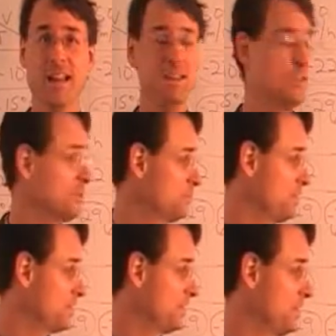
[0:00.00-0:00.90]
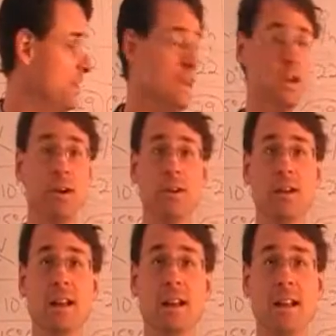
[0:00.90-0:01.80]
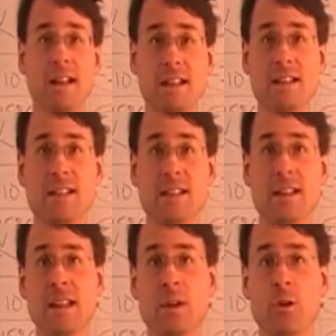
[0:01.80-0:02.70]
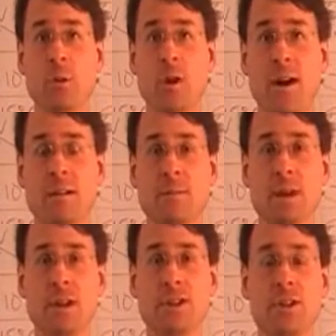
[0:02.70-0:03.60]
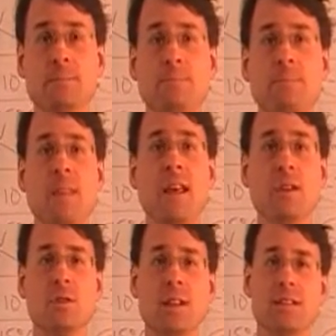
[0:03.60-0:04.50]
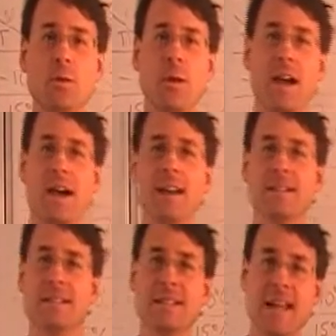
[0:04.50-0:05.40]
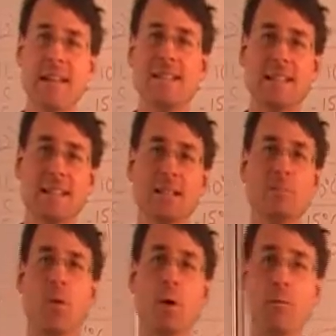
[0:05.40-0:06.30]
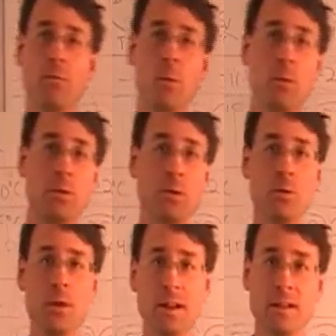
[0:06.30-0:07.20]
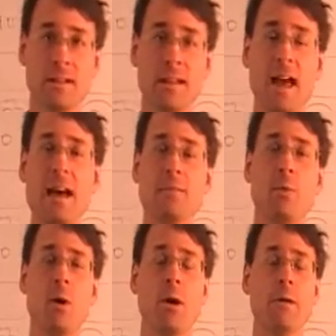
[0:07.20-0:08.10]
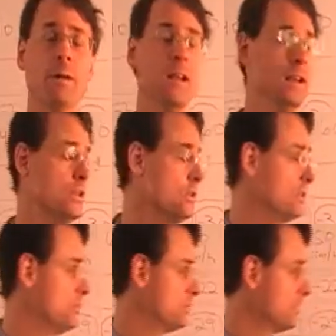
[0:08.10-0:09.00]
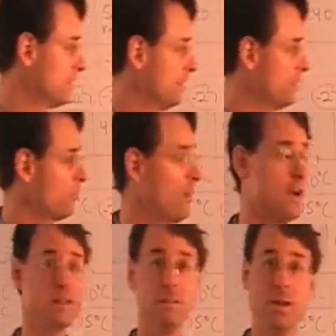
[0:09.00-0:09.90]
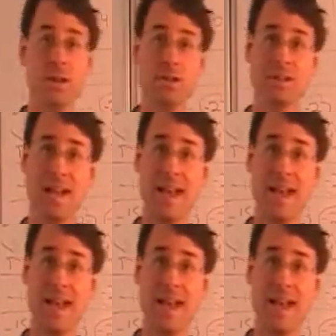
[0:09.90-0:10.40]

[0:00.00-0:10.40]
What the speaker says: this expression here is the linear approximation. So let's go ahead and assess at this point, before we do the last part, to use the linear approximation